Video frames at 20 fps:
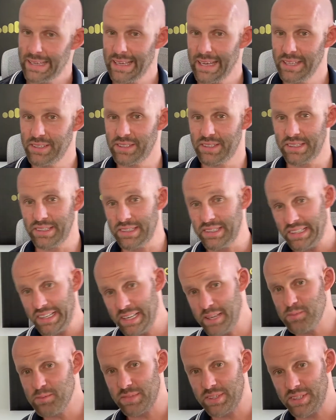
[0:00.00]
It
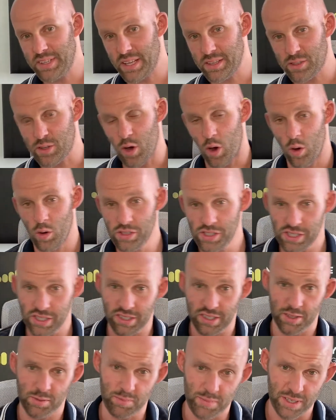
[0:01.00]
seems that
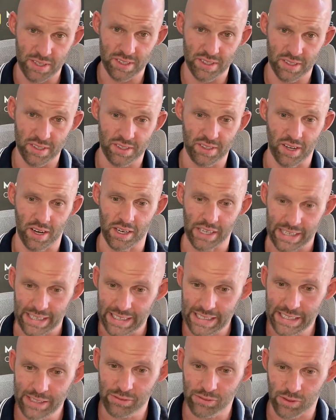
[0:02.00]
coaches in business are
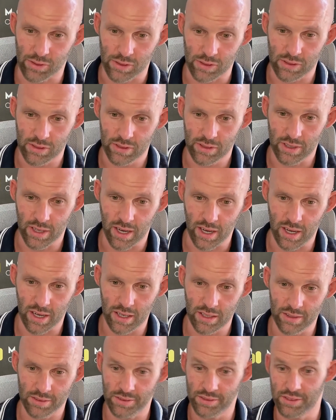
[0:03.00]
evil.
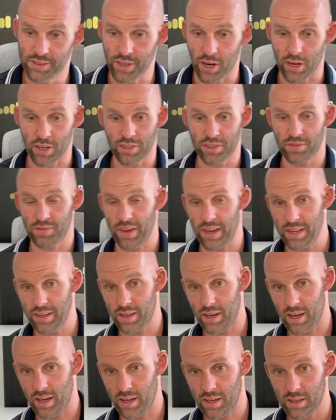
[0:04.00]
Darth
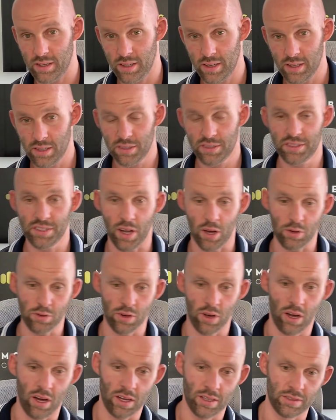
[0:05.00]
Vader,
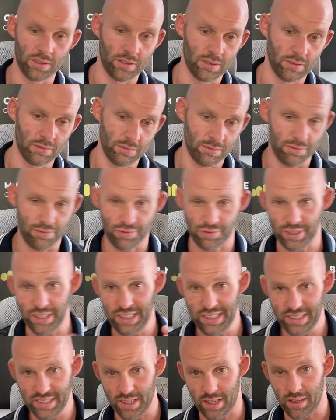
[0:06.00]
Sauron,
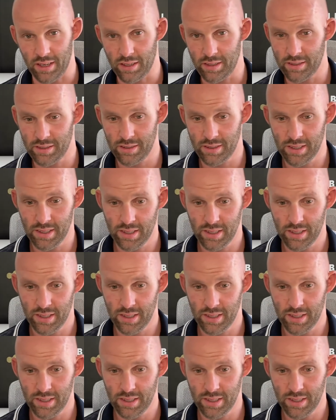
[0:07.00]
Frieza.